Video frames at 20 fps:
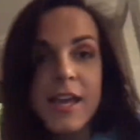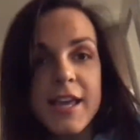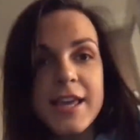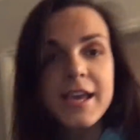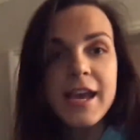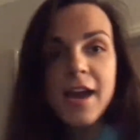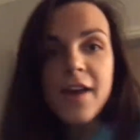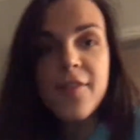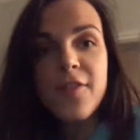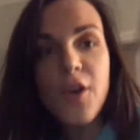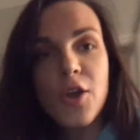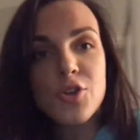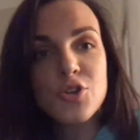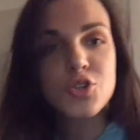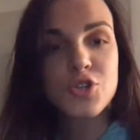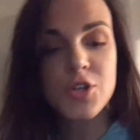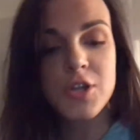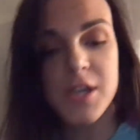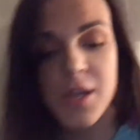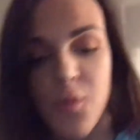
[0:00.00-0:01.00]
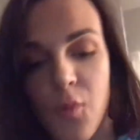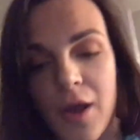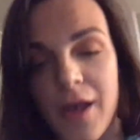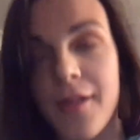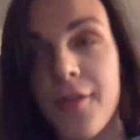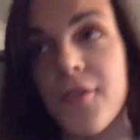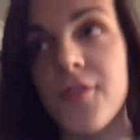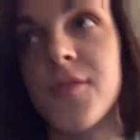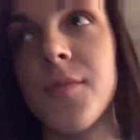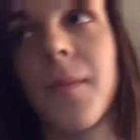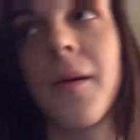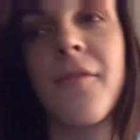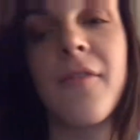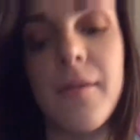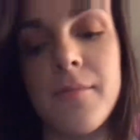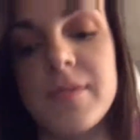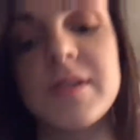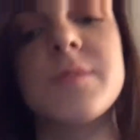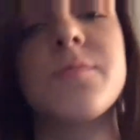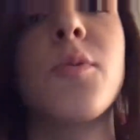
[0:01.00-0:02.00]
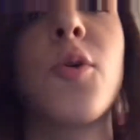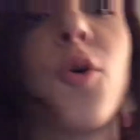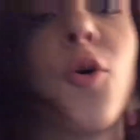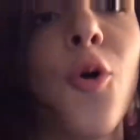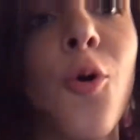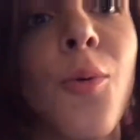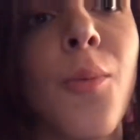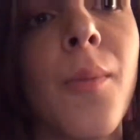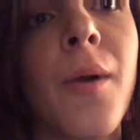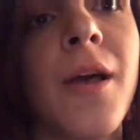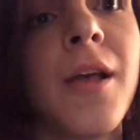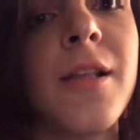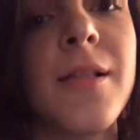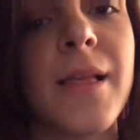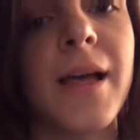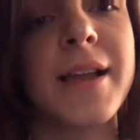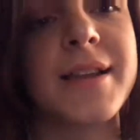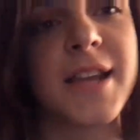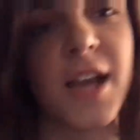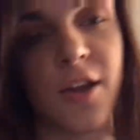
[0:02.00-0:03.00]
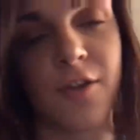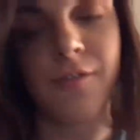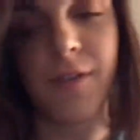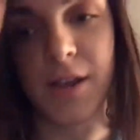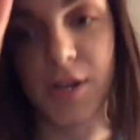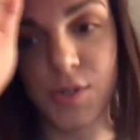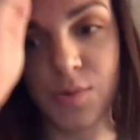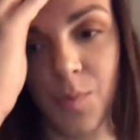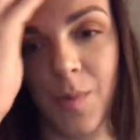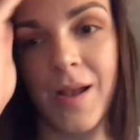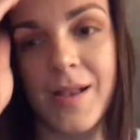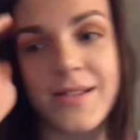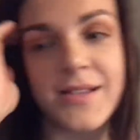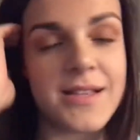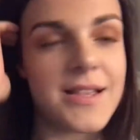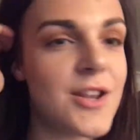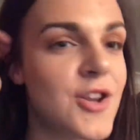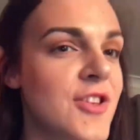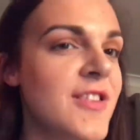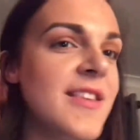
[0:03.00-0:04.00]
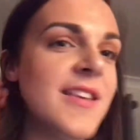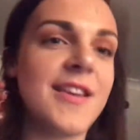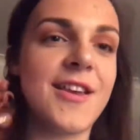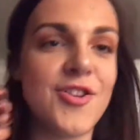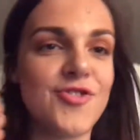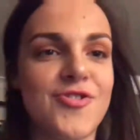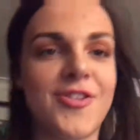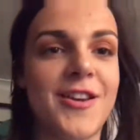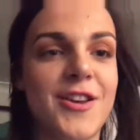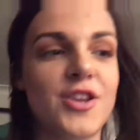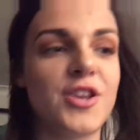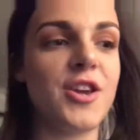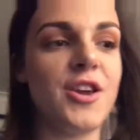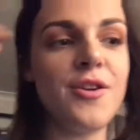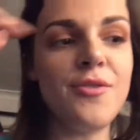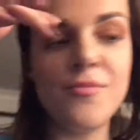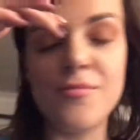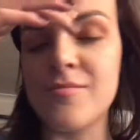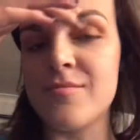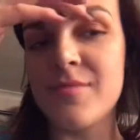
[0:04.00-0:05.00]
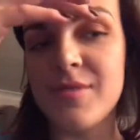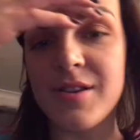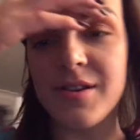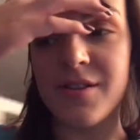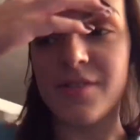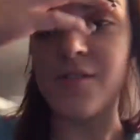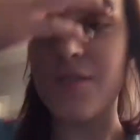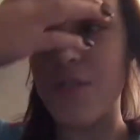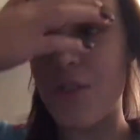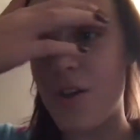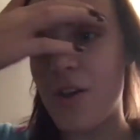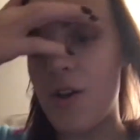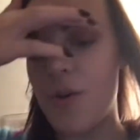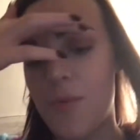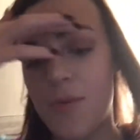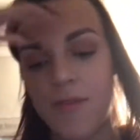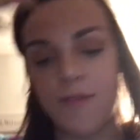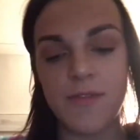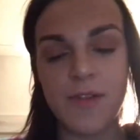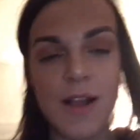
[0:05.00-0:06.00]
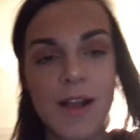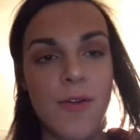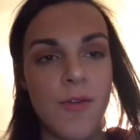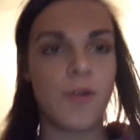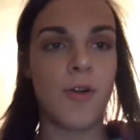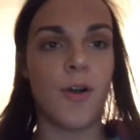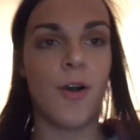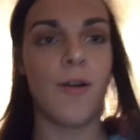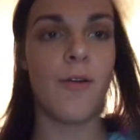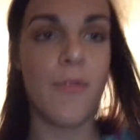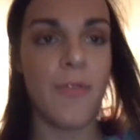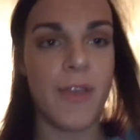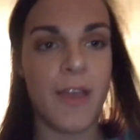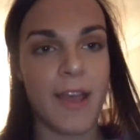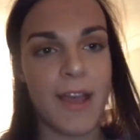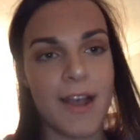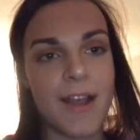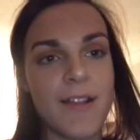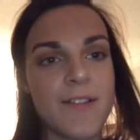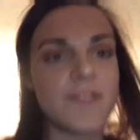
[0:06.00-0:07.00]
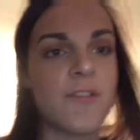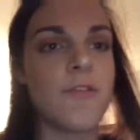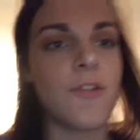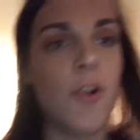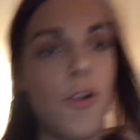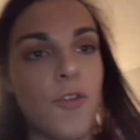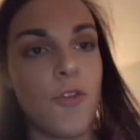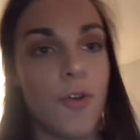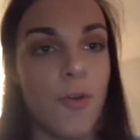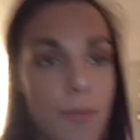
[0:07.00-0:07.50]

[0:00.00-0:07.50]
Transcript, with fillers: yeah, I thought I'd show you what else my family's put up, like decoration-wise, because I just think it's really cute. So we've now got, the cards are all